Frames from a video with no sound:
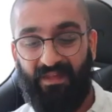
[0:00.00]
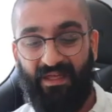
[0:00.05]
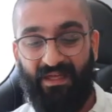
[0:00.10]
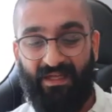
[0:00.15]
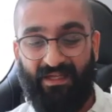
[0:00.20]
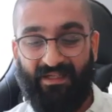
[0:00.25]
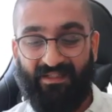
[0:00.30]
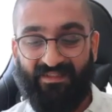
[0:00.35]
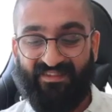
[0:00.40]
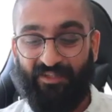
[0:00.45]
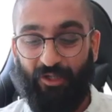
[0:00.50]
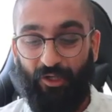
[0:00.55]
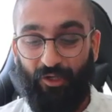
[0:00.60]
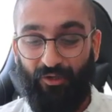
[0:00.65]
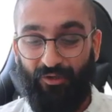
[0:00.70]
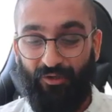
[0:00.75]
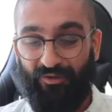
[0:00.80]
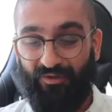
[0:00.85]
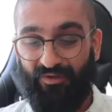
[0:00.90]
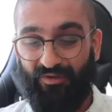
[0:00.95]

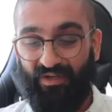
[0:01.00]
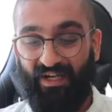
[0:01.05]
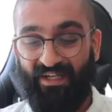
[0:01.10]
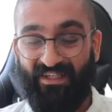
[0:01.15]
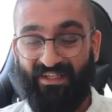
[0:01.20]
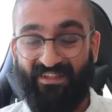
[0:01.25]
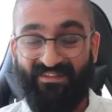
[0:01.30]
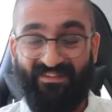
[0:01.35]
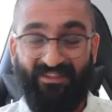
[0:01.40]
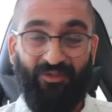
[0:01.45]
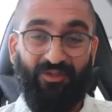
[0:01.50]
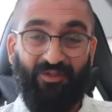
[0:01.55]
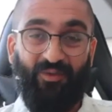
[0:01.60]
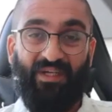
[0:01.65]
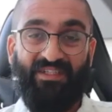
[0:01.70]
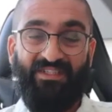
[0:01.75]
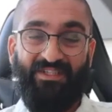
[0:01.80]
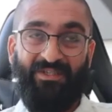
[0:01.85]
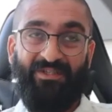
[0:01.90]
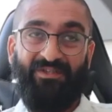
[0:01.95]
So I guess a good
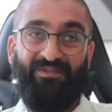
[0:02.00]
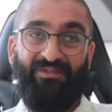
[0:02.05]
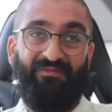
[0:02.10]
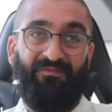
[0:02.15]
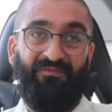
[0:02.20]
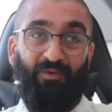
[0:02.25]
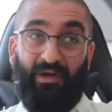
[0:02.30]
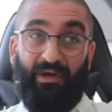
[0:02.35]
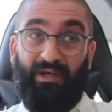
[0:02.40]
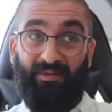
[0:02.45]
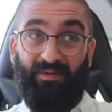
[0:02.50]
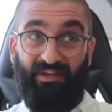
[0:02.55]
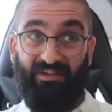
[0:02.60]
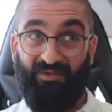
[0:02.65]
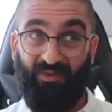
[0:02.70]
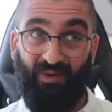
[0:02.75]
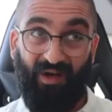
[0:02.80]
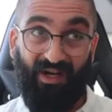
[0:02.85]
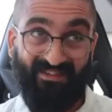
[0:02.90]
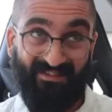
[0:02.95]
question for anybody to
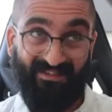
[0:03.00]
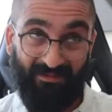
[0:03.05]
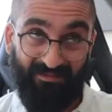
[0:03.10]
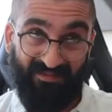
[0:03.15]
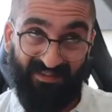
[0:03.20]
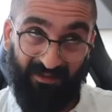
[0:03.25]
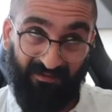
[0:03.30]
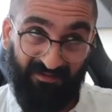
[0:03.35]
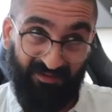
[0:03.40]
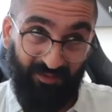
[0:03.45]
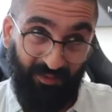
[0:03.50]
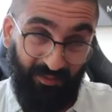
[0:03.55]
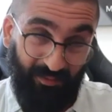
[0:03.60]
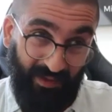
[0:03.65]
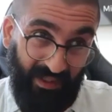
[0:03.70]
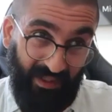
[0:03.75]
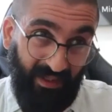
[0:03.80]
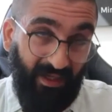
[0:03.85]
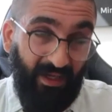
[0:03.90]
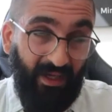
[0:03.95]
ask themselves would be,
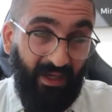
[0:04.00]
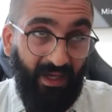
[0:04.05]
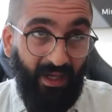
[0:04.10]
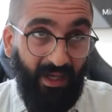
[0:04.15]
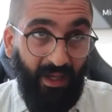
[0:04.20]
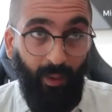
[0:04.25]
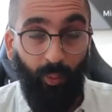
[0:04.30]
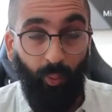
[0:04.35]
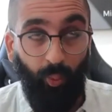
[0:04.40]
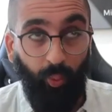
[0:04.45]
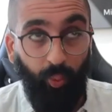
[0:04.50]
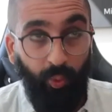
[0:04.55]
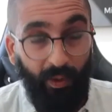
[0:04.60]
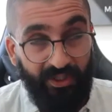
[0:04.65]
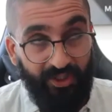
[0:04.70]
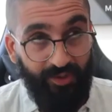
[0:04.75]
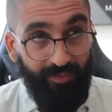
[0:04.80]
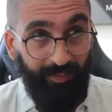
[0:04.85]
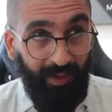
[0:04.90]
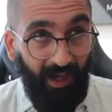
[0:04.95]
which
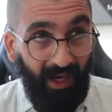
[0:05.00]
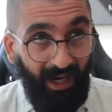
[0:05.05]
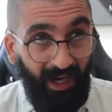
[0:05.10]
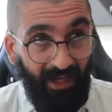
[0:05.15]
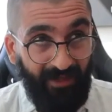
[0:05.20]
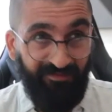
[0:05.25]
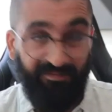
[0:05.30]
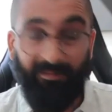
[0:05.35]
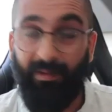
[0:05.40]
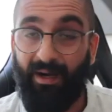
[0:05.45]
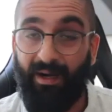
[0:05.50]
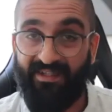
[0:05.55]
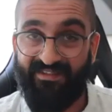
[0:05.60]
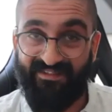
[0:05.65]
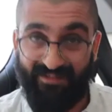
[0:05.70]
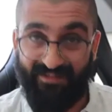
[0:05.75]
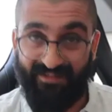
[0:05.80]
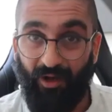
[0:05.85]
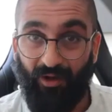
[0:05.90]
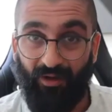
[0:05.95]
part of
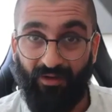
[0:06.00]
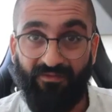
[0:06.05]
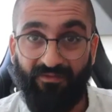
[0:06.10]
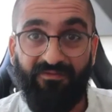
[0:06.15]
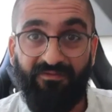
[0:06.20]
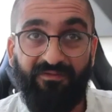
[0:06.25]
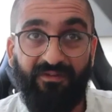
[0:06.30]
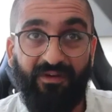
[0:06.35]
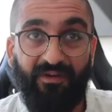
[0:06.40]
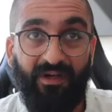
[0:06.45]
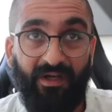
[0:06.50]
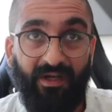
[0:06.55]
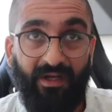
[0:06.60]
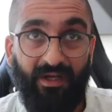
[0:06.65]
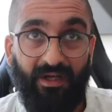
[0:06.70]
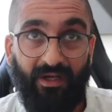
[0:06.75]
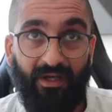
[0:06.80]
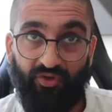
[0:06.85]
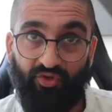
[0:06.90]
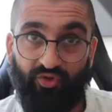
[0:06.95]
myself
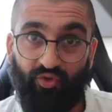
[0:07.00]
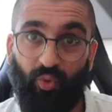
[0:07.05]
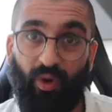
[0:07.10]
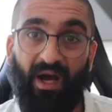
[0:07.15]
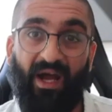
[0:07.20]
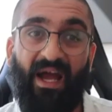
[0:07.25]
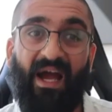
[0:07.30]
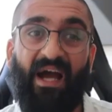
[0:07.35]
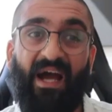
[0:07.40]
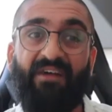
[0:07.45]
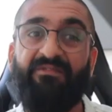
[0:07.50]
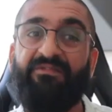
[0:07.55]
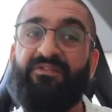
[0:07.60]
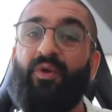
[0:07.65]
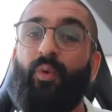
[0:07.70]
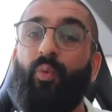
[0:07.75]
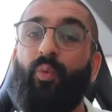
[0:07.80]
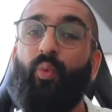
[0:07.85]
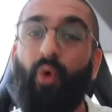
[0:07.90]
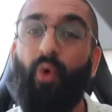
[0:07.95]
do I have the
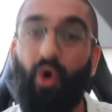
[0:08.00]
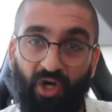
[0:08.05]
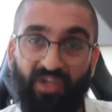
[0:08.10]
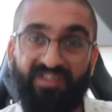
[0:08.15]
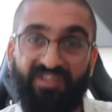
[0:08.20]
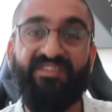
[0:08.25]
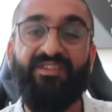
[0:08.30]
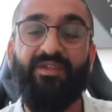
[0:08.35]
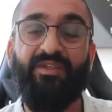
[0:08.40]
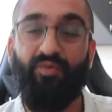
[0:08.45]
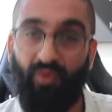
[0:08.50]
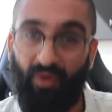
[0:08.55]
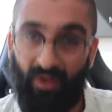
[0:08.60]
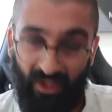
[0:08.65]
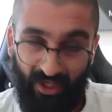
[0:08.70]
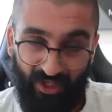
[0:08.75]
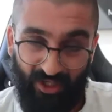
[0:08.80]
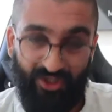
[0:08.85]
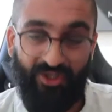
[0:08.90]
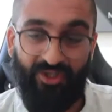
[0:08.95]
worst
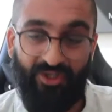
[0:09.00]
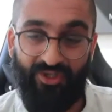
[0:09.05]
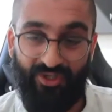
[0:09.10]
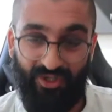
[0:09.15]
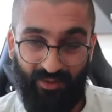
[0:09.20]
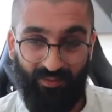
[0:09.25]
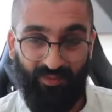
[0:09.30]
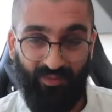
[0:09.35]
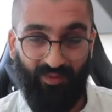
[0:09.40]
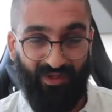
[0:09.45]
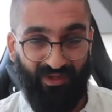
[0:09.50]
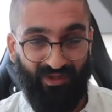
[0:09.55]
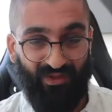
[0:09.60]
relationship with?